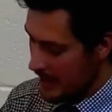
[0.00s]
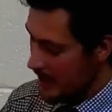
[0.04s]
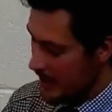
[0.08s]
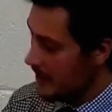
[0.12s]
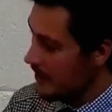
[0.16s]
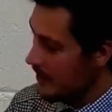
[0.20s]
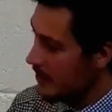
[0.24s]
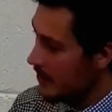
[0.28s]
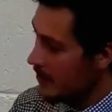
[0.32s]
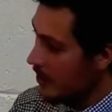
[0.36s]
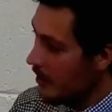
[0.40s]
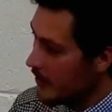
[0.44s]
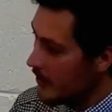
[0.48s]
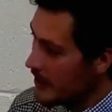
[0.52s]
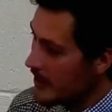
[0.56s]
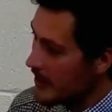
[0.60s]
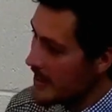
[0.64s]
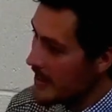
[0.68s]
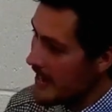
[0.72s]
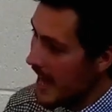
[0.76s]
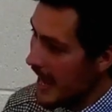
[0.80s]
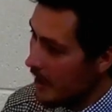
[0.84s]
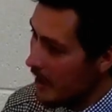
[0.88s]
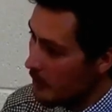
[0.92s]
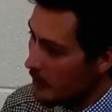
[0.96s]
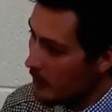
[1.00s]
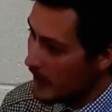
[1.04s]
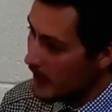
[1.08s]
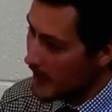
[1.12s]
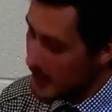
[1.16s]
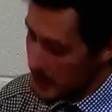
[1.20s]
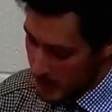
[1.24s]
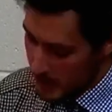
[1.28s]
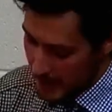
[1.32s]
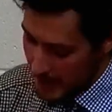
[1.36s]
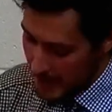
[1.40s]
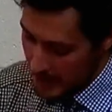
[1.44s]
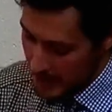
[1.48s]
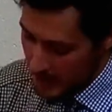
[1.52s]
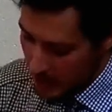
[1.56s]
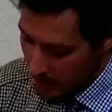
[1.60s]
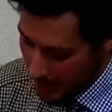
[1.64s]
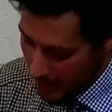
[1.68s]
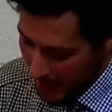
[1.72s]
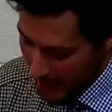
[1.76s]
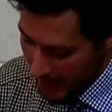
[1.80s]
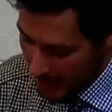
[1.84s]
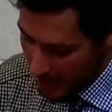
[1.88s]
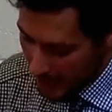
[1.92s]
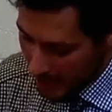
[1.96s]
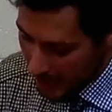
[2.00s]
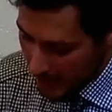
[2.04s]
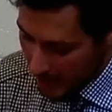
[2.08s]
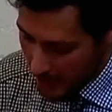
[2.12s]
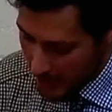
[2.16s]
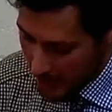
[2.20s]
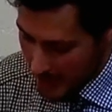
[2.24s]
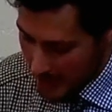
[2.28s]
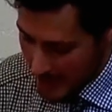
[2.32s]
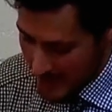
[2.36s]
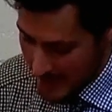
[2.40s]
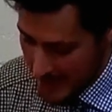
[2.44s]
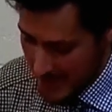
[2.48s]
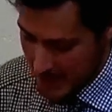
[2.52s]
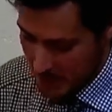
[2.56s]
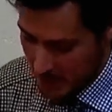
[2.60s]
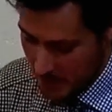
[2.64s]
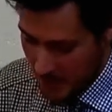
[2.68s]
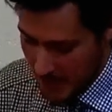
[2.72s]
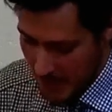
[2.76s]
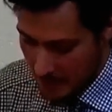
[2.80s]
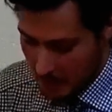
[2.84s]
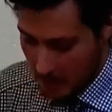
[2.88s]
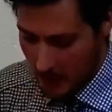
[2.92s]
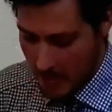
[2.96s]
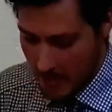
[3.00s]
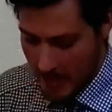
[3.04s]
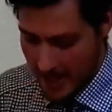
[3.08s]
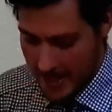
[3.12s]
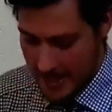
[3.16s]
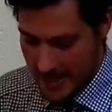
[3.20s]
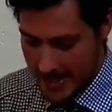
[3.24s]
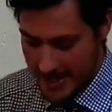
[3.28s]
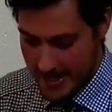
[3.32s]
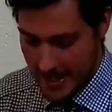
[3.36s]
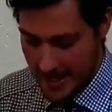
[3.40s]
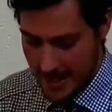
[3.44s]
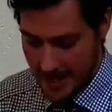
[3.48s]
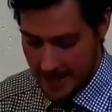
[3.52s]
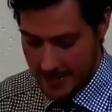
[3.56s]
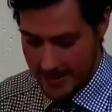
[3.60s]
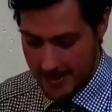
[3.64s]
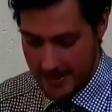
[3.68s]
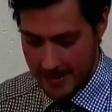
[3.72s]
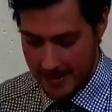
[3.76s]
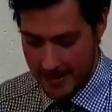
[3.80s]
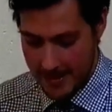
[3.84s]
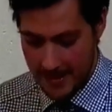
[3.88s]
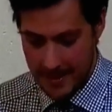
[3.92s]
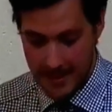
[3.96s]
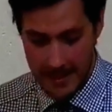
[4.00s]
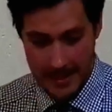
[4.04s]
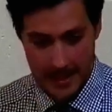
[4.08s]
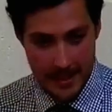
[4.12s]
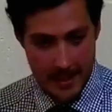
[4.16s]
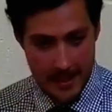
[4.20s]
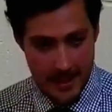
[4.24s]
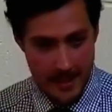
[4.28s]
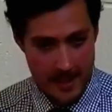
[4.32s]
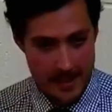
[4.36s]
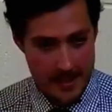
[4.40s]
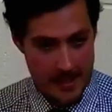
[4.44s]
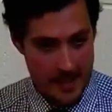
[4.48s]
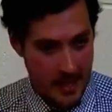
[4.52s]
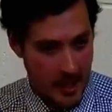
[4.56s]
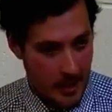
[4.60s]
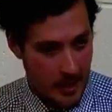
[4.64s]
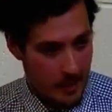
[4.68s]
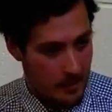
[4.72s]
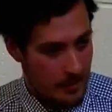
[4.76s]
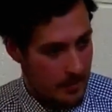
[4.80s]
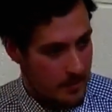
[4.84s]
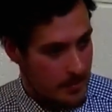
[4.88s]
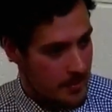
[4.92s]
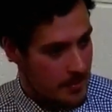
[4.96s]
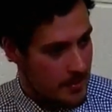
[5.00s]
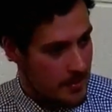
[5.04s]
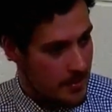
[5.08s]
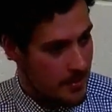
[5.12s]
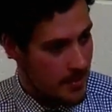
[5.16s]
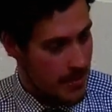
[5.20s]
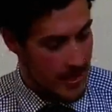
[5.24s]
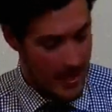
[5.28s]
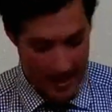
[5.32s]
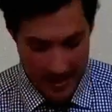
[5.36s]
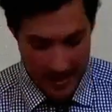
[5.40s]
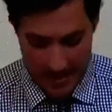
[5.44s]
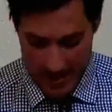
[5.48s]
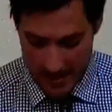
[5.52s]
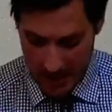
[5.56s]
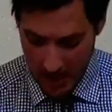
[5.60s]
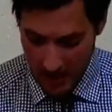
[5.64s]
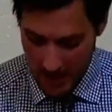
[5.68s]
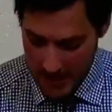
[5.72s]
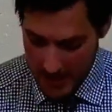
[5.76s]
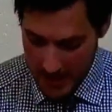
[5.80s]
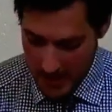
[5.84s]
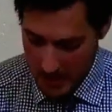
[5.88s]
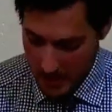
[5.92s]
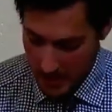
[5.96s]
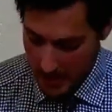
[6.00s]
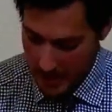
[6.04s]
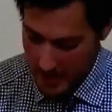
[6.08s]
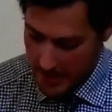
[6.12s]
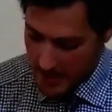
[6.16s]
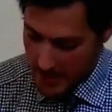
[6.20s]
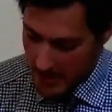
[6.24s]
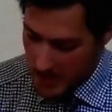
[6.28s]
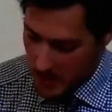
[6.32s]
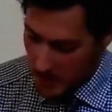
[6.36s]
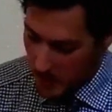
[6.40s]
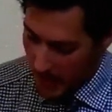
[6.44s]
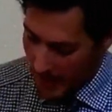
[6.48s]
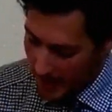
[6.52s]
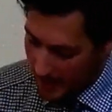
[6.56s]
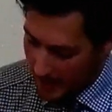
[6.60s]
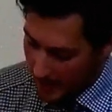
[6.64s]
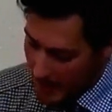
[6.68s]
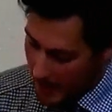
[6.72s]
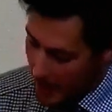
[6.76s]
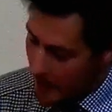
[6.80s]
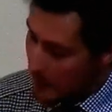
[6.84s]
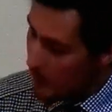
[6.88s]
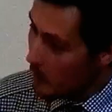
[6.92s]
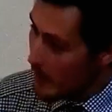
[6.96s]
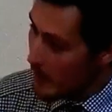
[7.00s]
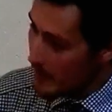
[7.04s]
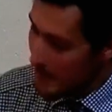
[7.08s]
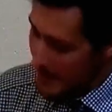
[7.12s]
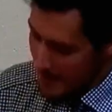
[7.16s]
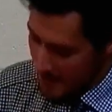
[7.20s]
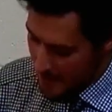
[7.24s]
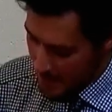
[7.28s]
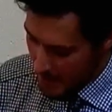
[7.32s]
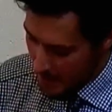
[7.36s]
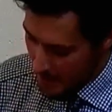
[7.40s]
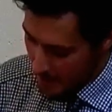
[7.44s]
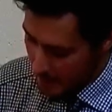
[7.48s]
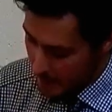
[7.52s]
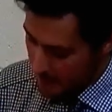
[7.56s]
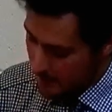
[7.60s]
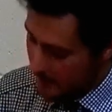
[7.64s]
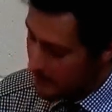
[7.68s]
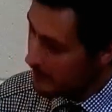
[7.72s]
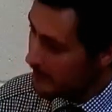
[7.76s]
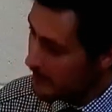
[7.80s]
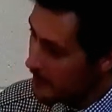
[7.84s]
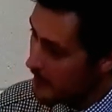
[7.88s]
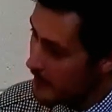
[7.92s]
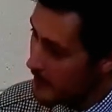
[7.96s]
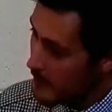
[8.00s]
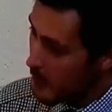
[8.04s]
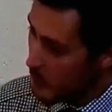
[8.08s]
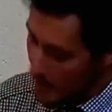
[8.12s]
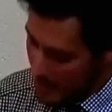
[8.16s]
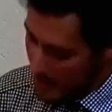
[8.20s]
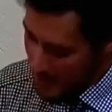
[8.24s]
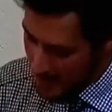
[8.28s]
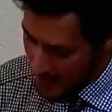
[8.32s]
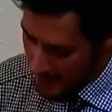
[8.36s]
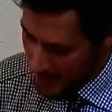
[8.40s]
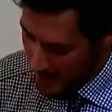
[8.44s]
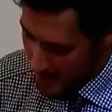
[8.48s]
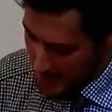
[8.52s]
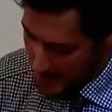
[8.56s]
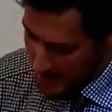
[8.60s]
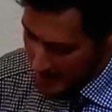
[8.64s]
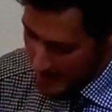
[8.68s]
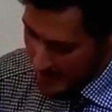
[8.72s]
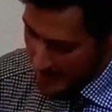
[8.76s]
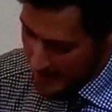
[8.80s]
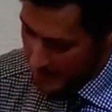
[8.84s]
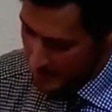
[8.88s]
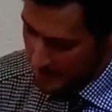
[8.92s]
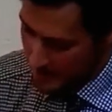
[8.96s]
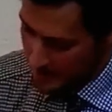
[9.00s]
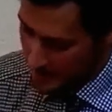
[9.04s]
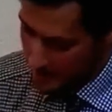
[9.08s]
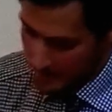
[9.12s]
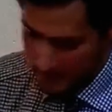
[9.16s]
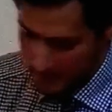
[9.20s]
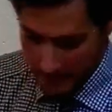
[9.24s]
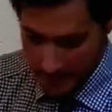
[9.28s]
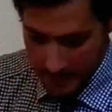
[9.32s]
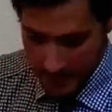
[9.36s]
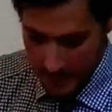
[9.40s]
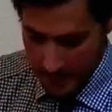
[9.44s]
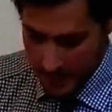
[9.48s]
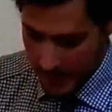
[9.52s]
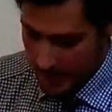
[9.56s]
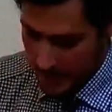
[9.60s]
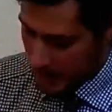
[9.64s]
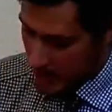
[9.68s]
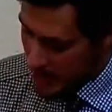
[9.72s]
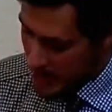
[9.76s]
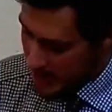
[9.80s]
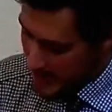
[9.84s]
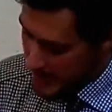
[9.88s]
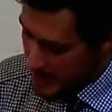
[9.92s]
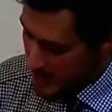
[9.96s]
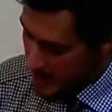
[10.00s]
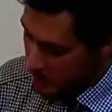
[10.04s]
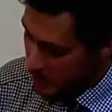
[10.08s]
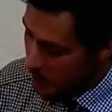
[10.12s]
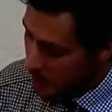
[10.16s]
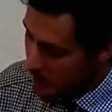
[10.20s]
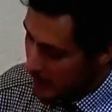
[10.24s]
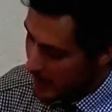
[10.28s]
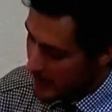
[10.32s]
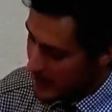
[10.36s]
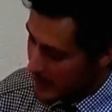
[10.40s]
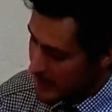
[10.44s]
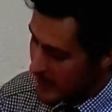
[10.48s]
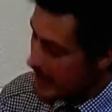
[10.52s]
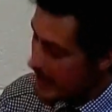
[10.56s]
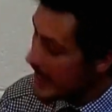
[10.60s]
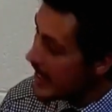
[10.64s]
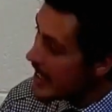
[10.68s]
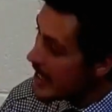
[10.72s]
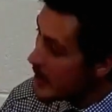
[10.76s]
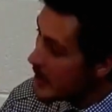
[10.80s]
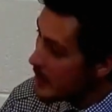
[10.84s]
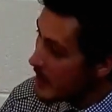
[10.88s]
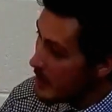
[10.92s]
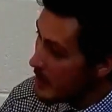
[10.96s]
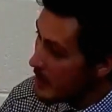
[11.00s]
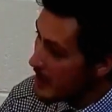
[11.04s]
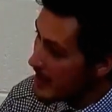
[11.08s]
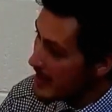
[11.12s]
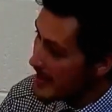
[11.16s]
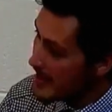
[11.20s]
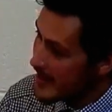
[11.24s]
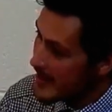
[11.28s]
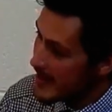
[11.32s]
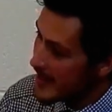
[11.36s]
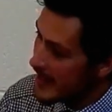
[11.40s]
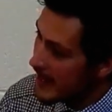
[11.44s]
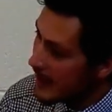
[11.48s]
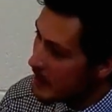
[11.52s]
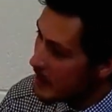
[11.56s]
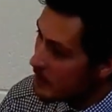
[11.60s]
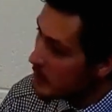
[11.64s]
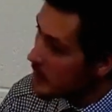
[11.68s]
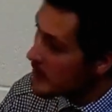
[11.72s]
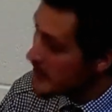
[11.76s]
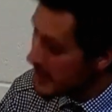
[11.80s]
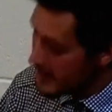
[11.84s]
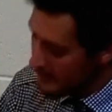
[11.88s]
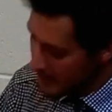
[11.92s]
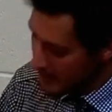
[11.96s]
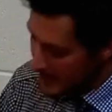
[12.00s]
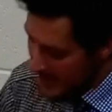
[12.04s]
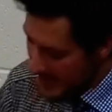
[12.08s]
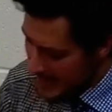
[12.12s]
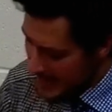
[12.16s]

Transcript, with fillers: God could now literally not get closer to his people than he does as he comes in his Holy Spirit to dwell within them within us. Jesus promised that he'd be with his disciples even to the